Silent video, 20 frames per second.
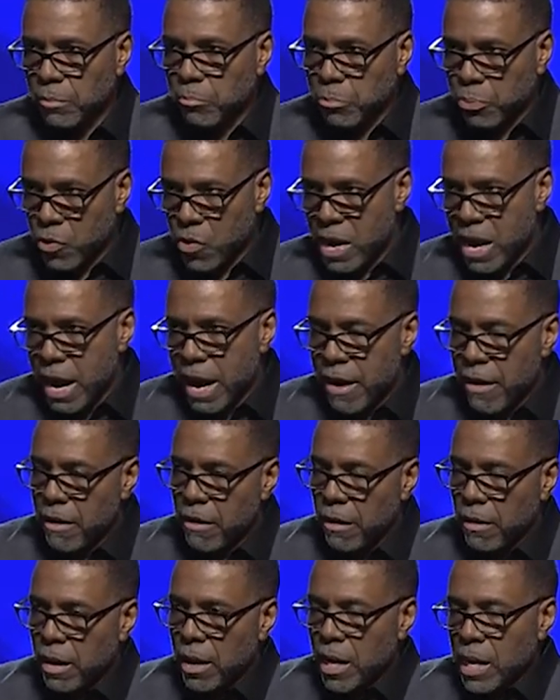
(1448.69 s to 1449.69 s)
Prayer
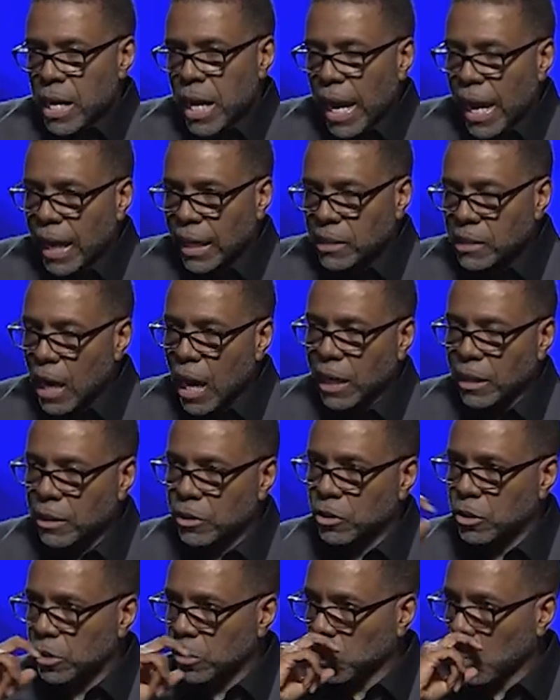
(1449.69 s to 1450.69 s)

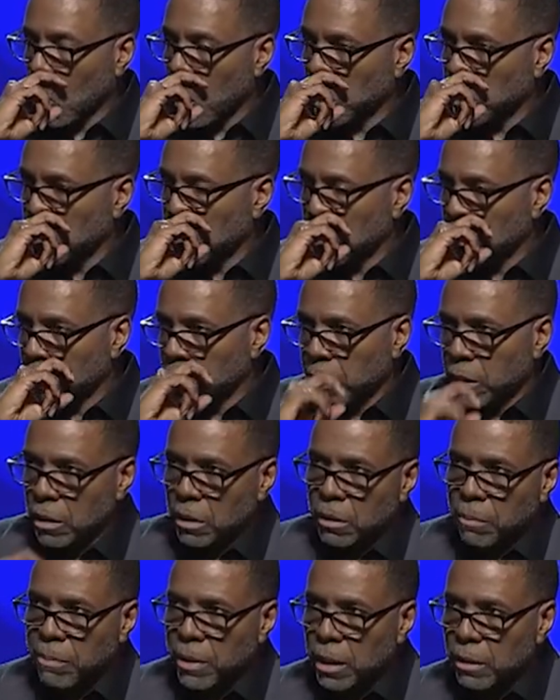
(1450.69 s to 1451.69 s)
acknowledges one's
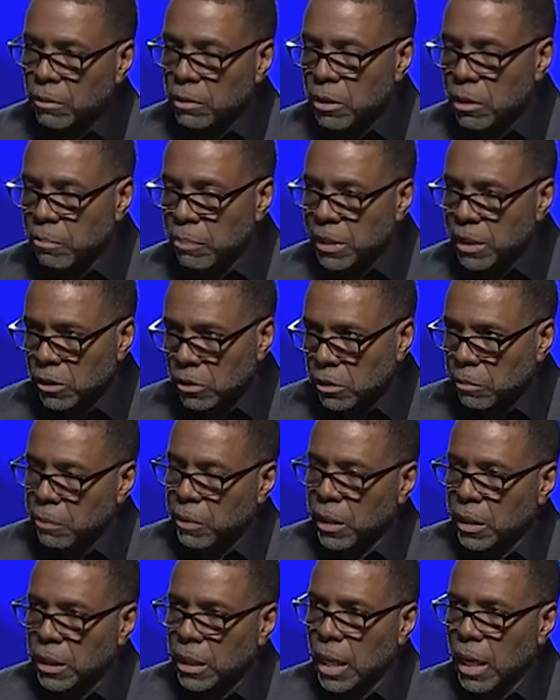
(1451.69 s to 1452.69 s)
dependent upon, dependence
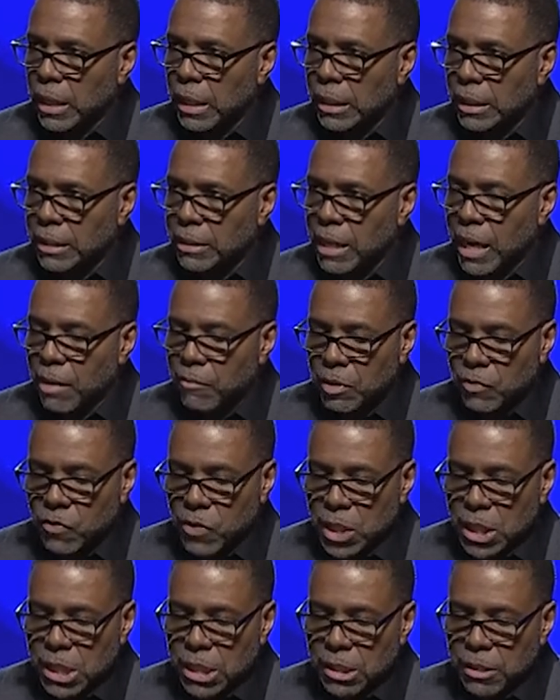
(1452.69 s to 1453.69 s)
upon God in a time of
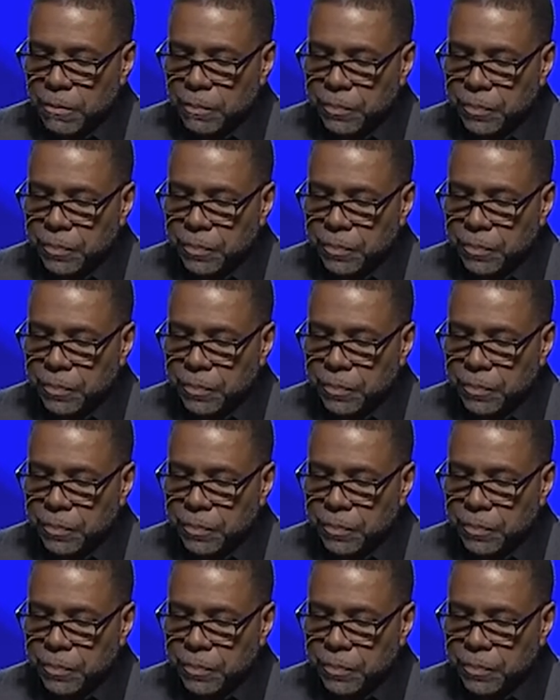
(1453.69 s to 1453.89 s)
need.